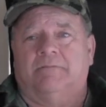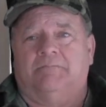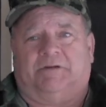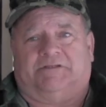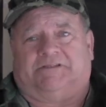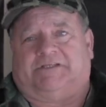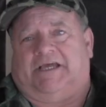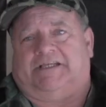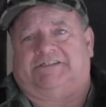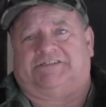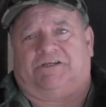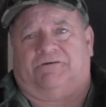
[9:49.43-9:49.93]

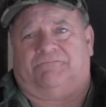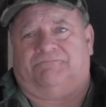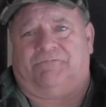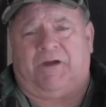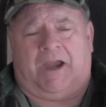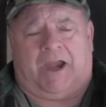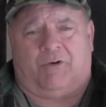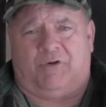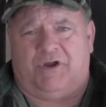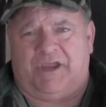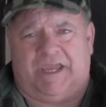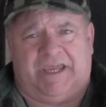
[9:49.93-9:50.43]
but that's a
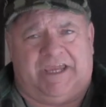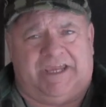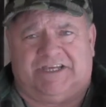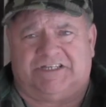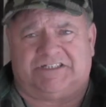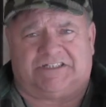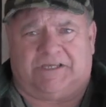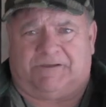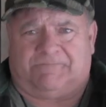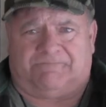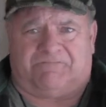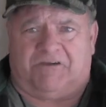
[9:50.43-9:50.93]
very
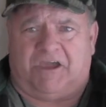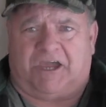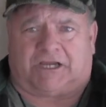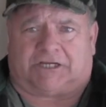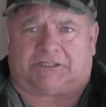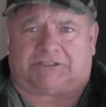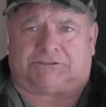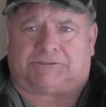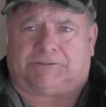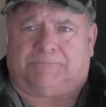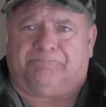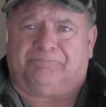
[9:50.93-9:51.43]
easy
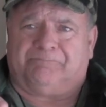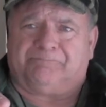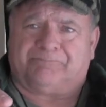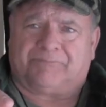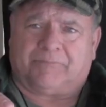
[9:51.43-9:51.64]
fix.